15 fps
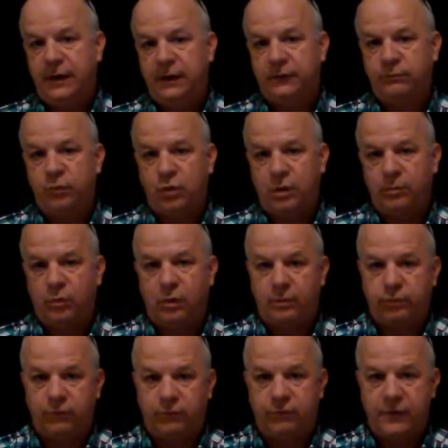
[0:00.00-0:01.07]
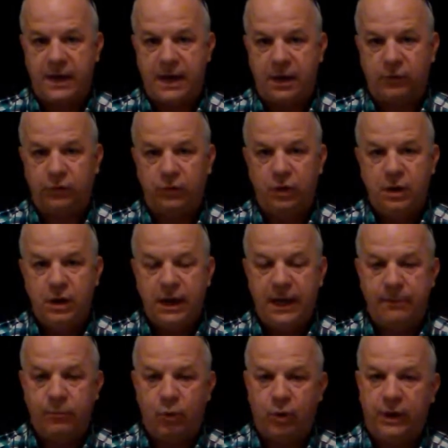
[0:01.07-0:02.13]
that is more and more profound
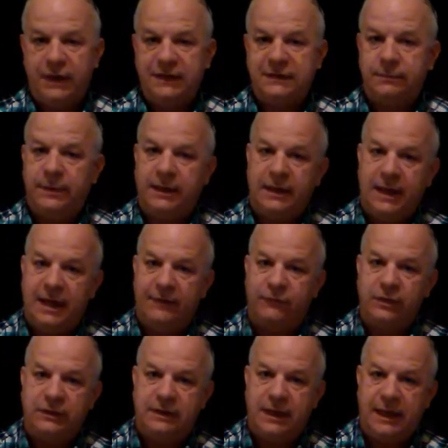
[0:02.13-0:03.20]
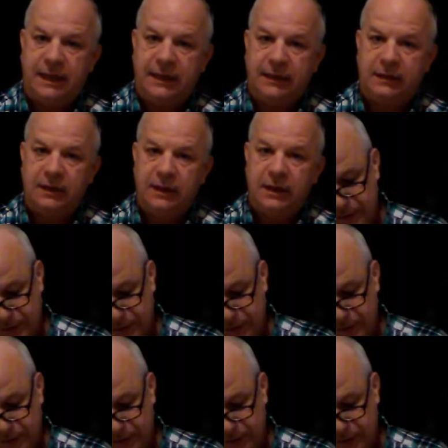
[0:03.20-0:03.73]
and more intimate every day.